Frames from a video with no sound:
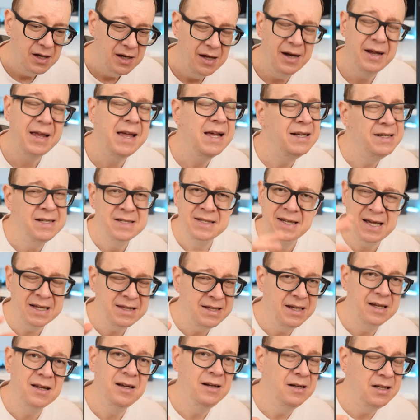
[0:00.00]
Again, it's
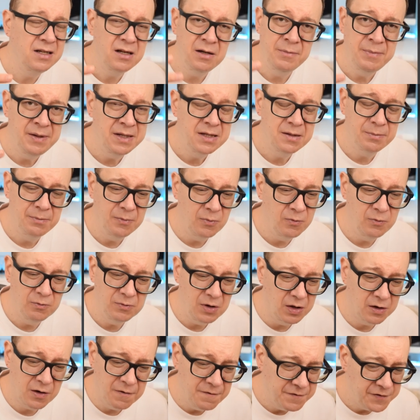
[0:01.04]
getting a little bit
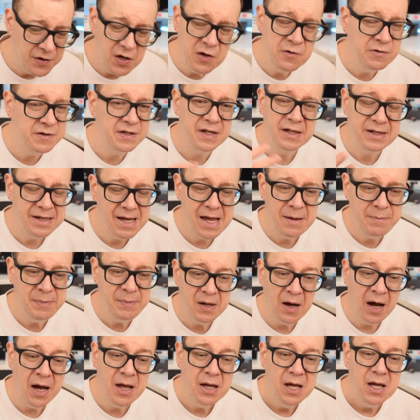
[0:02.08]
confusing, the A
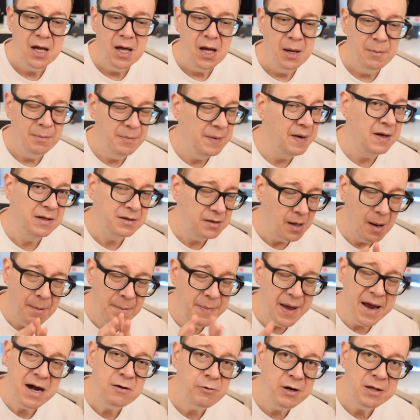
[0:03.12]
I, but uh,
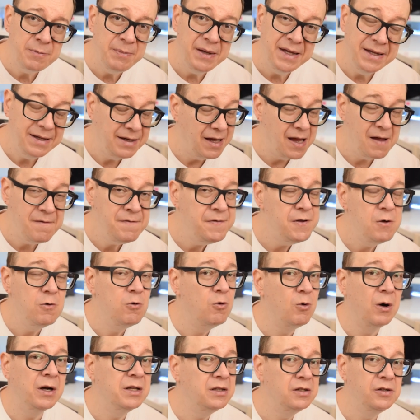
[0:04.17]
bear with me. If you
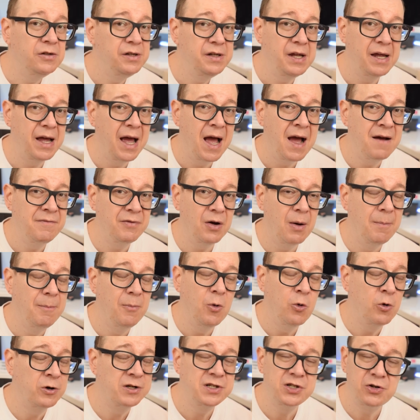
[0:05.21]
want to have a
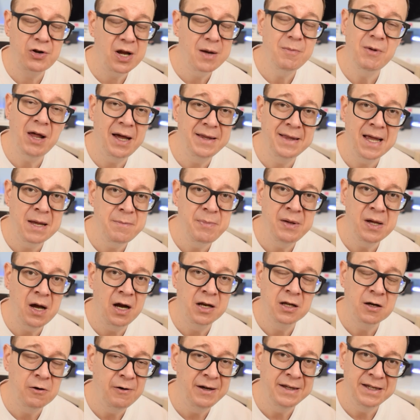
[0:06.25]
more streamlined A P
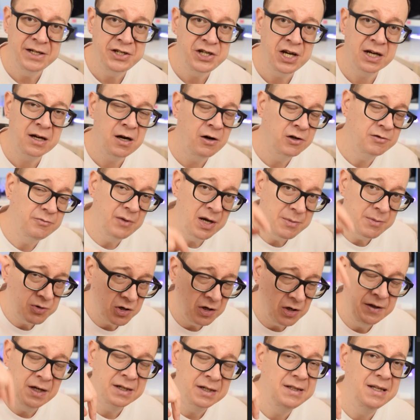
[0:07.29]
I, go in and check out my
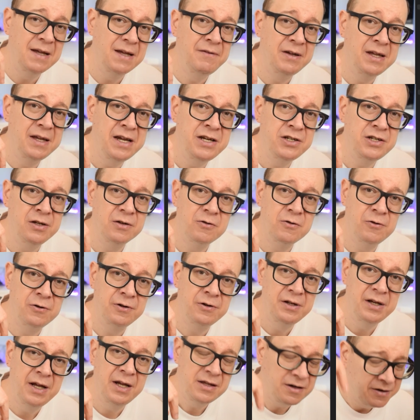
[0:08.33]
product navigation
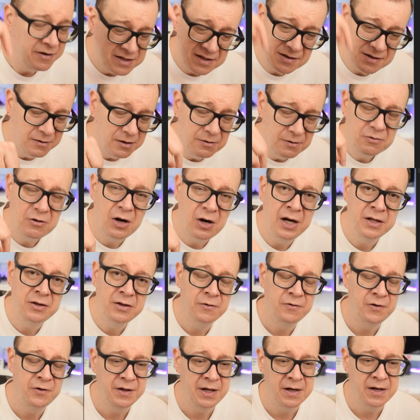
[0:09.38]
coordinator. It's right
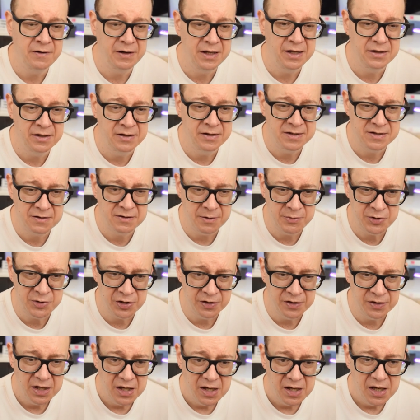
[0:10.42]
over there in the
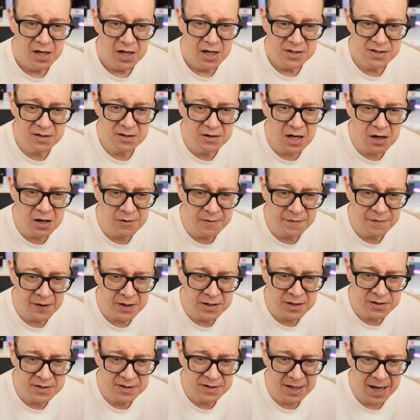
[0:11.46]
description. So now if I
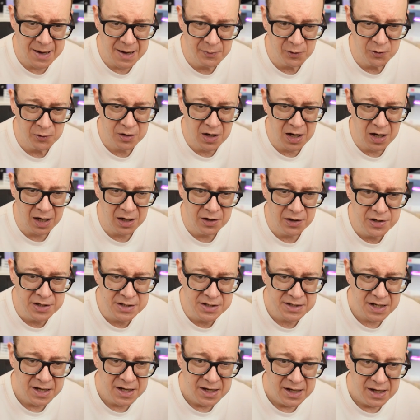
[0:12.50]
just tap on
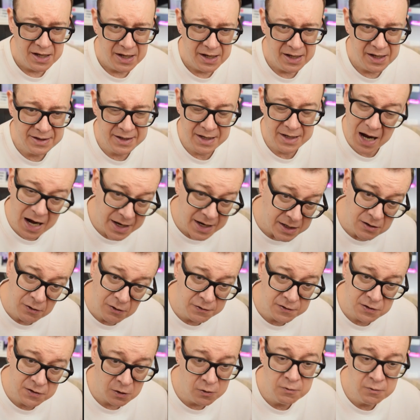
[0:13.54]
colors, and then I can
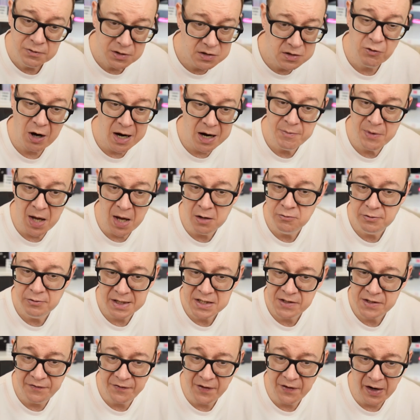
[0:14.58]
also swipe down,
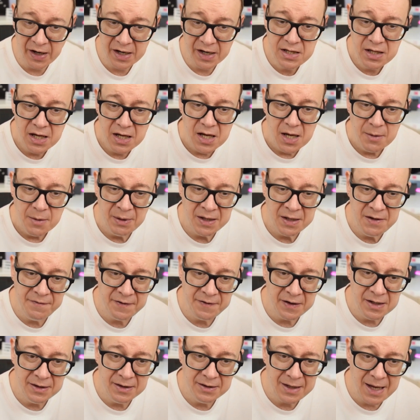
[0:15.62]
that's fine. But if
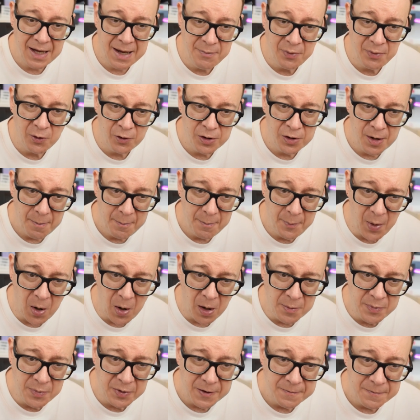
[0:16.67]
I tap on
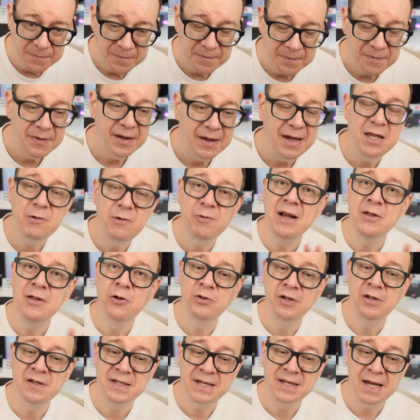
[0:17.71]
pop, it will
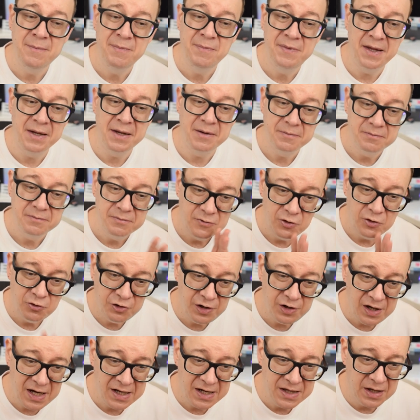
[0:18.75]
do the same thing.
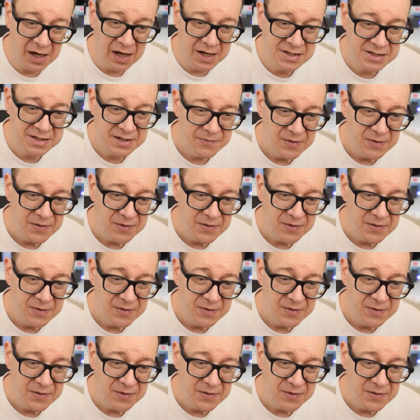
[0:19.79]
Really nice.